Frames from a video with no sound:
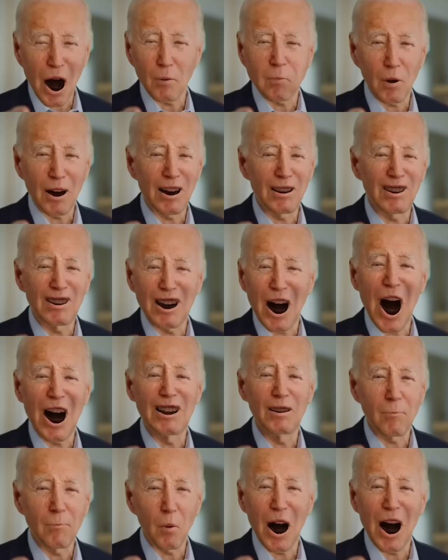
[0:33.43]
raised
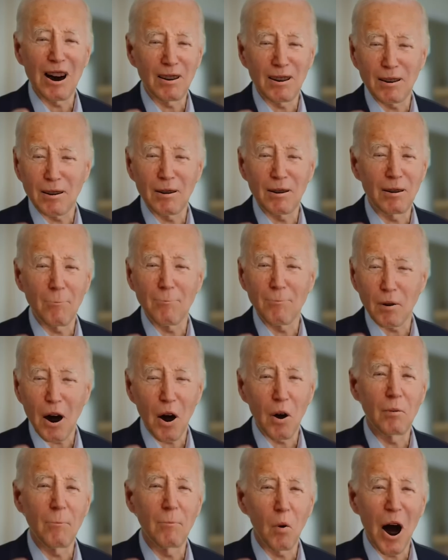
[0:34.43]
gas prices,
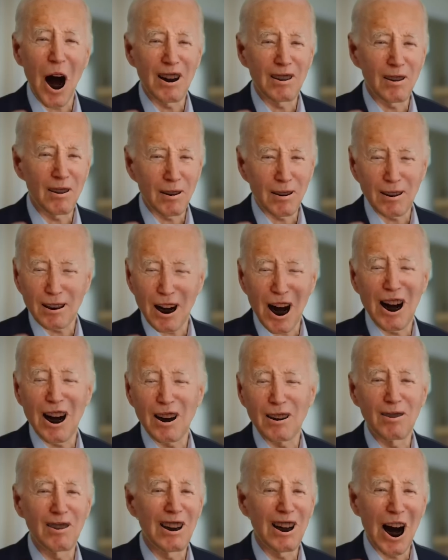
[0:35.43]
food prices.
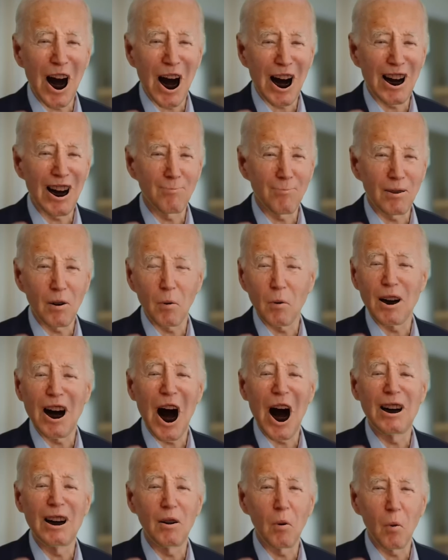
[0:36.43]
Hell, I even
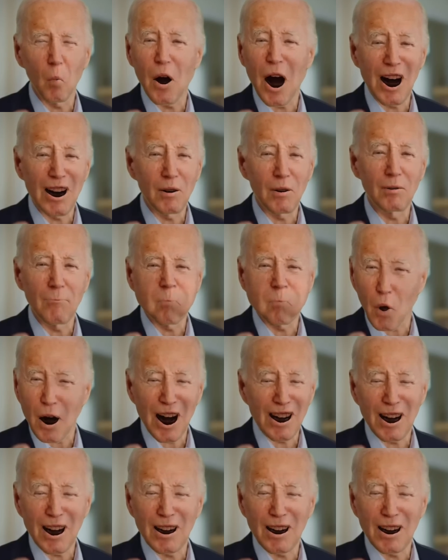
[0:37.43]
created record-breaking